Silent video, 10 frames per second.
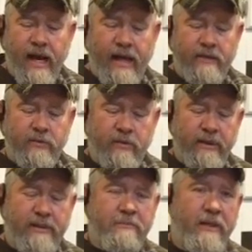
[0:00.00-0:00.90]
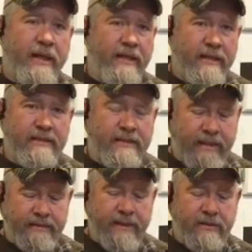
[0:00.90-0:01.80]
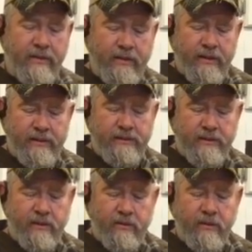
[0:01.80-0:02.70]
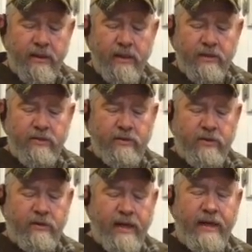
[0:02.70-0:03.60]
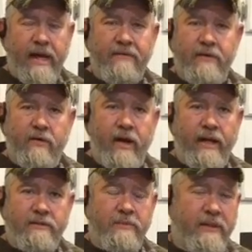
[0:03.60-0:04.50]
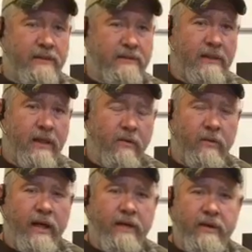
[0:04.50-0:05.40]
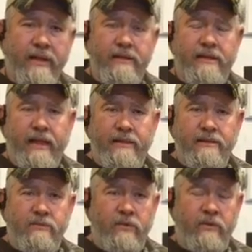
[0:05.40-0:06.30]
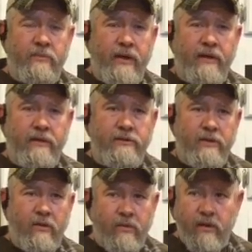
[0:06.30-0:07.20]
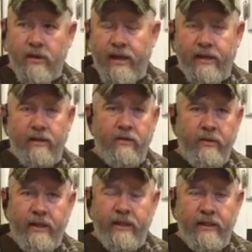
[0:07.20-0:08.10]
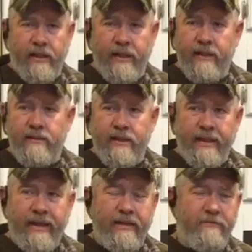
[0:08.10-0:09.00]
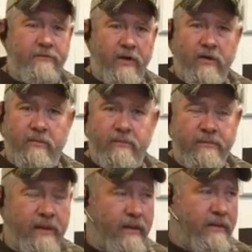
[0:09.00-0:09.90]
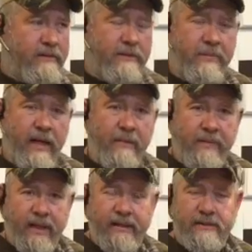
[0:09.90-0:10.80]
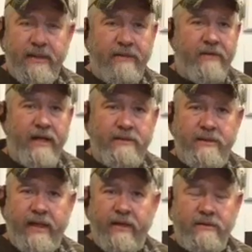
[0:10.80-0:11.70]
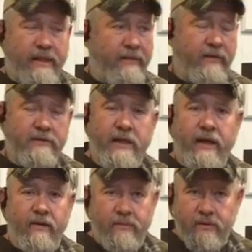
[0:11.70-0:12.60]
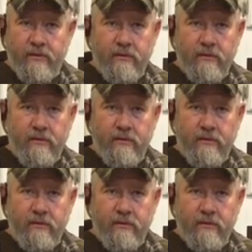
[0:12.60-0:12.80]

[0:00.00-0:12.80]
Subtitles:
I just want to explain these things out to you just so you kind of have a grasp, because when I go down to Texas, we're doing predator control work, I can go into any farm supply place and they've got snares and they're terrible.